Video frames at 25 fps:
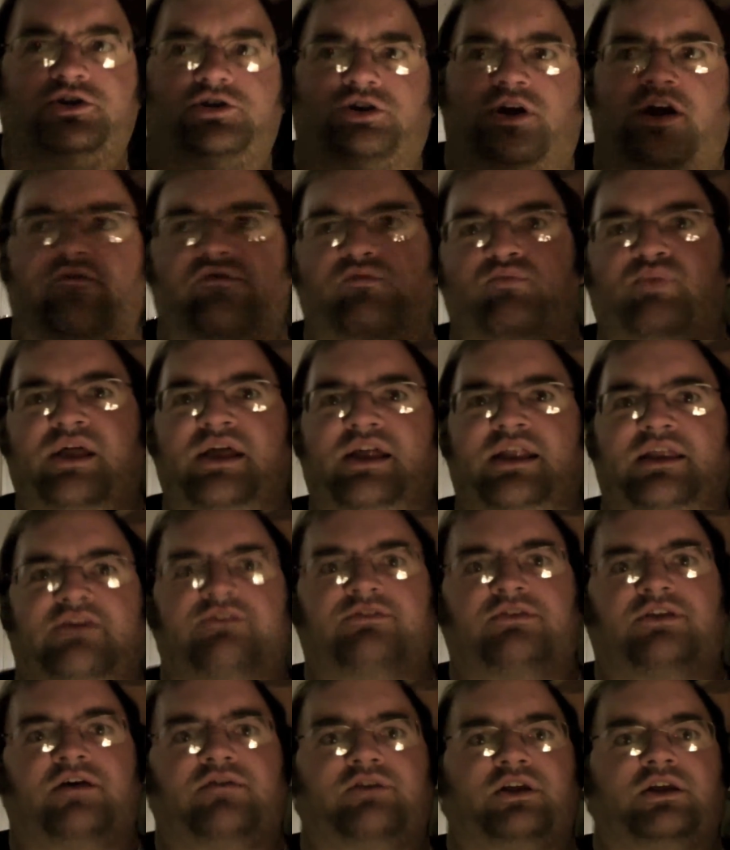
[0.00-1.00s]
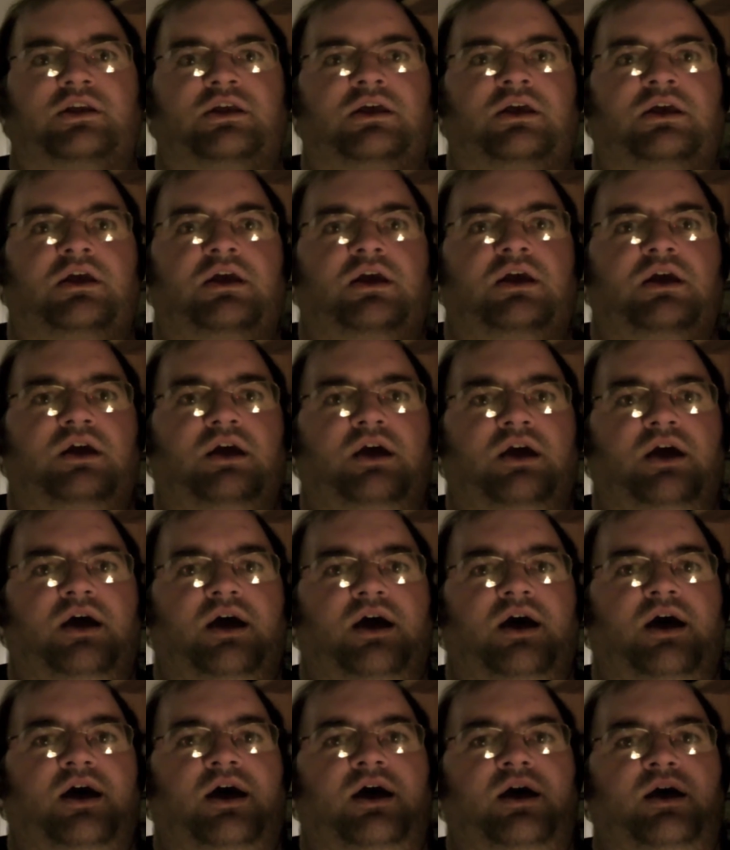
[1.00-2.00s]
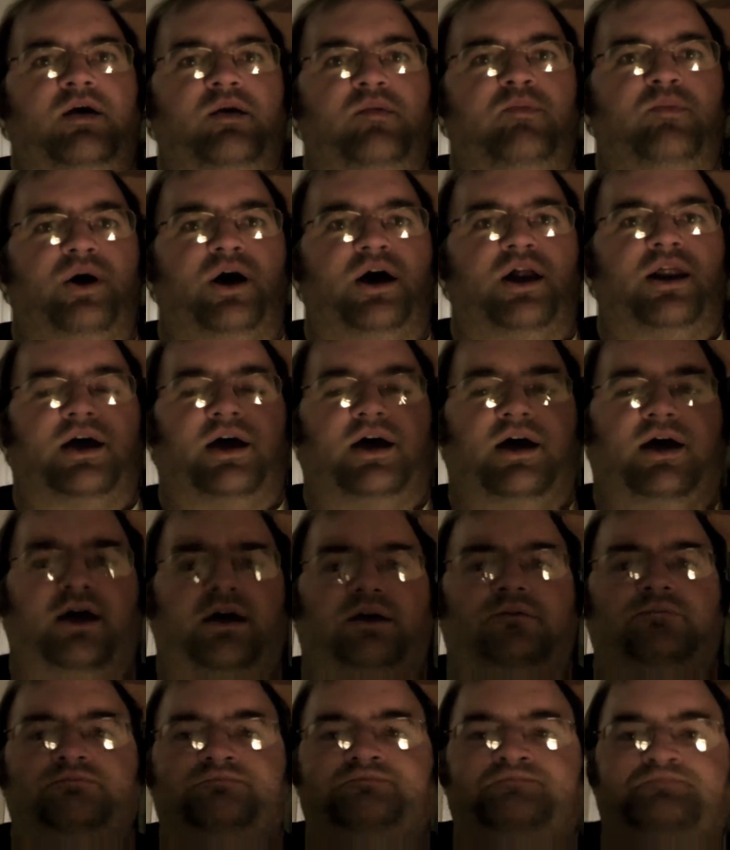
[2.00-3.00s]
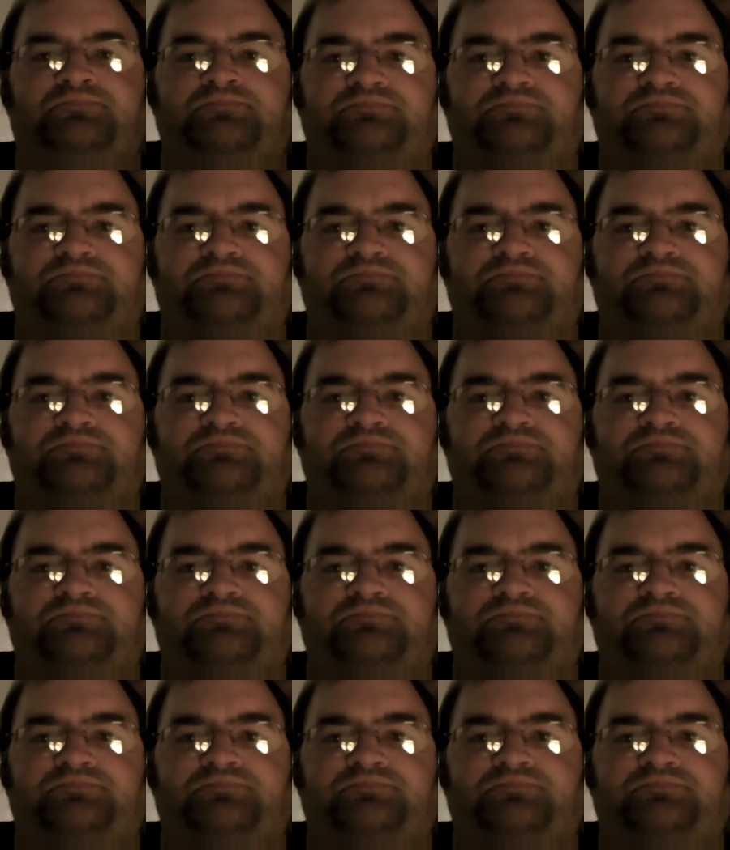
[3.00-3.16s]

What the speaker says: pretty sure I have a playlist of it. But